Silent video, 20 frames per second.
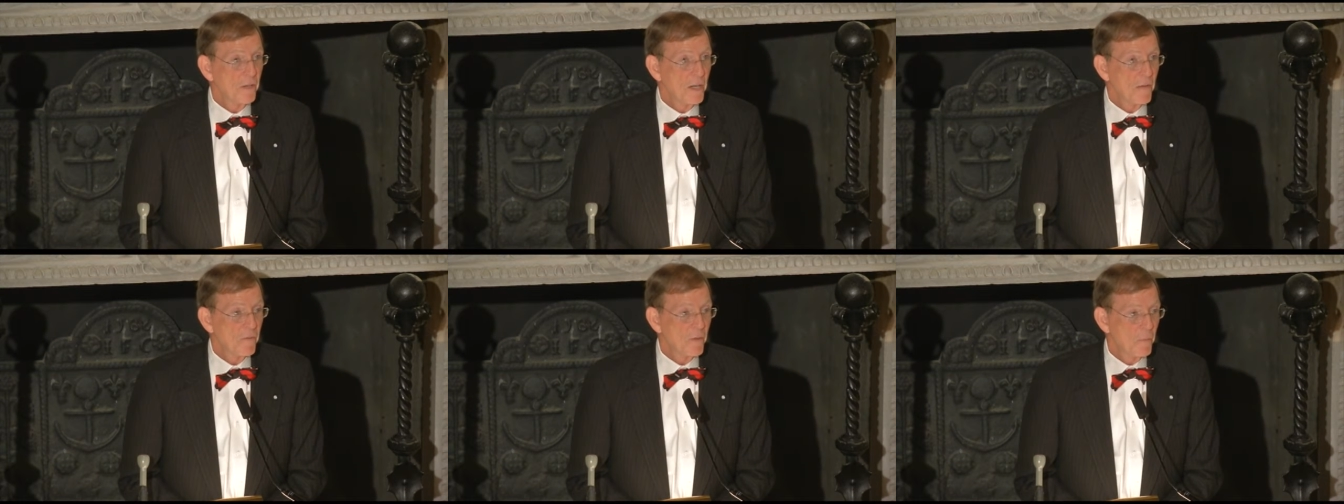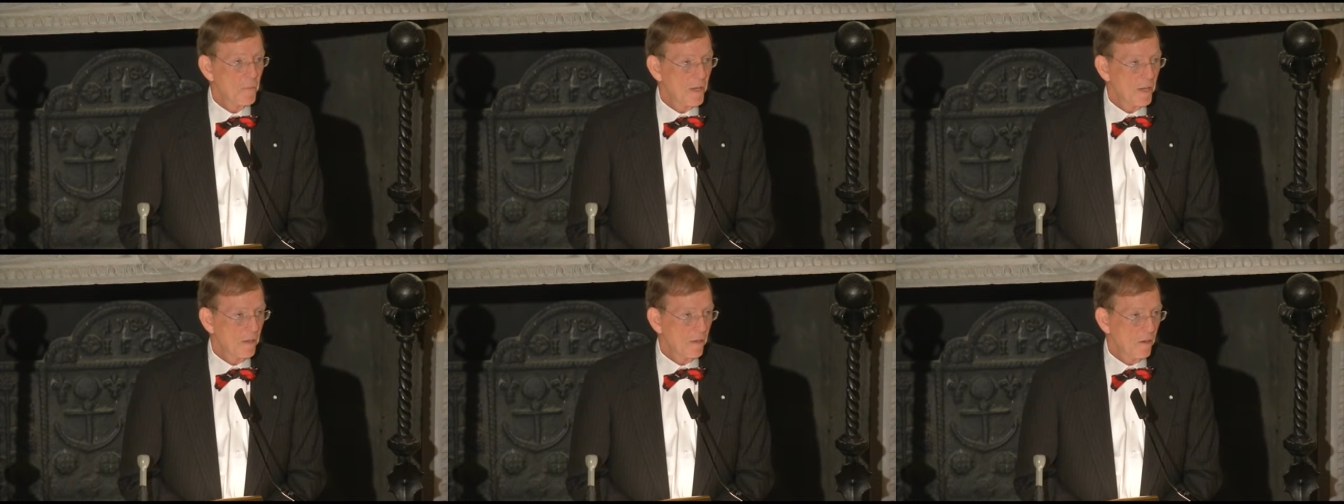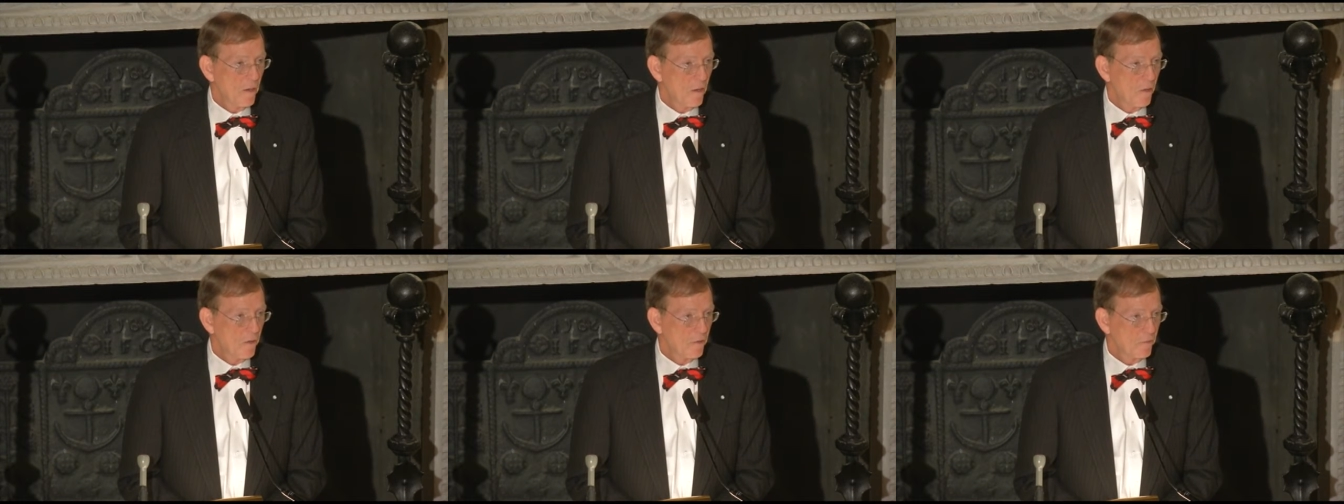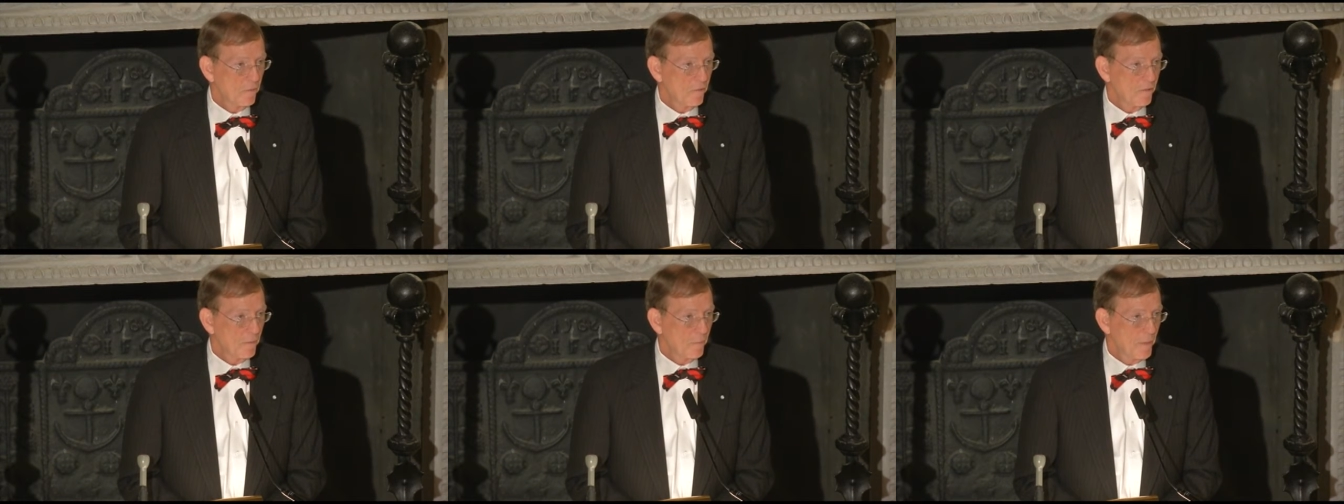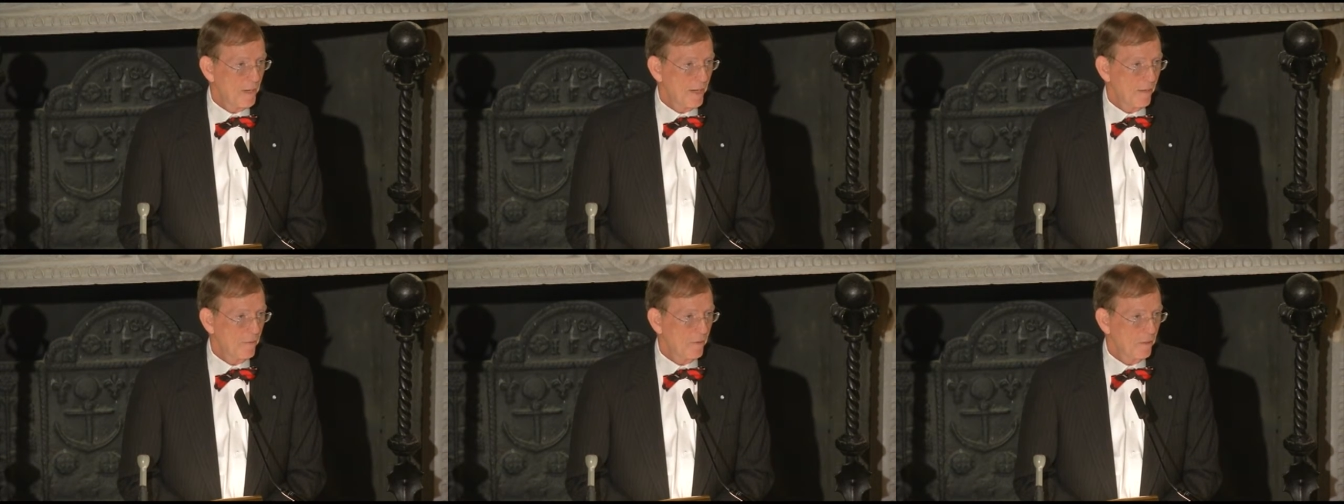Every man lost was a
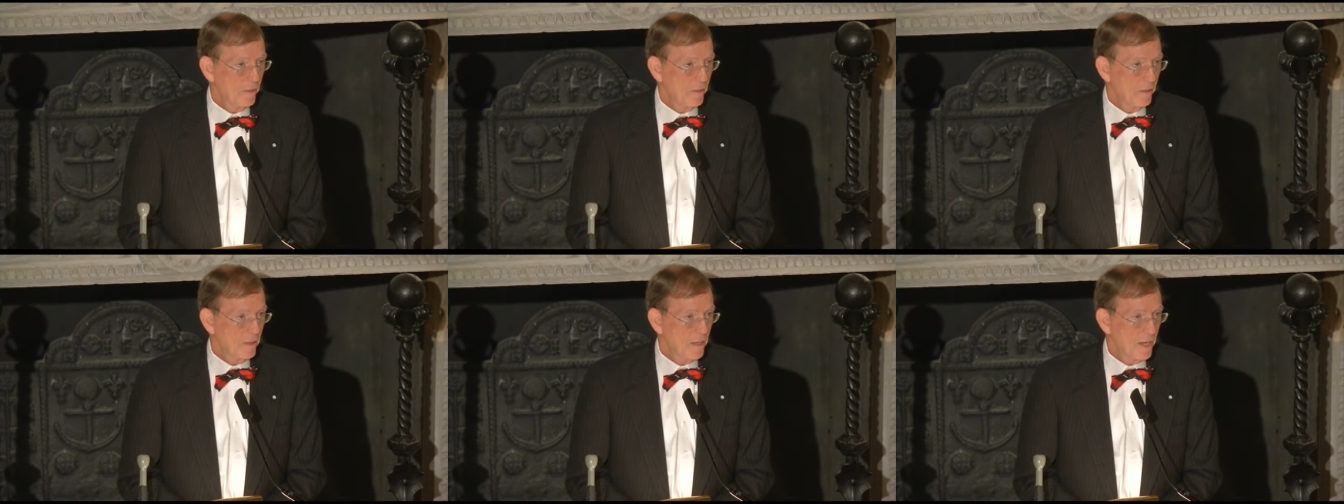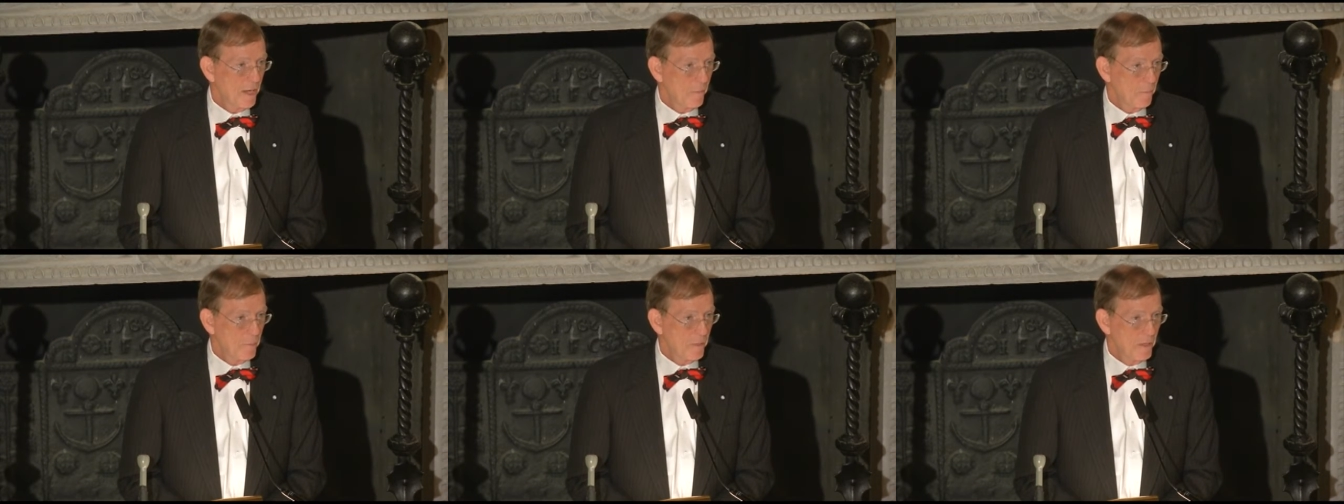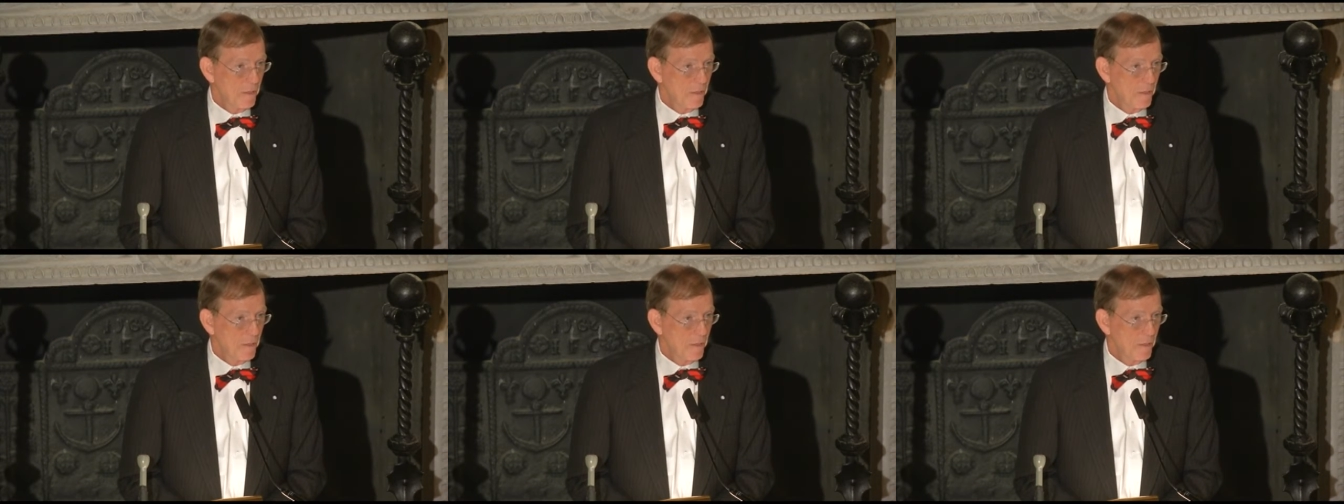man that could not be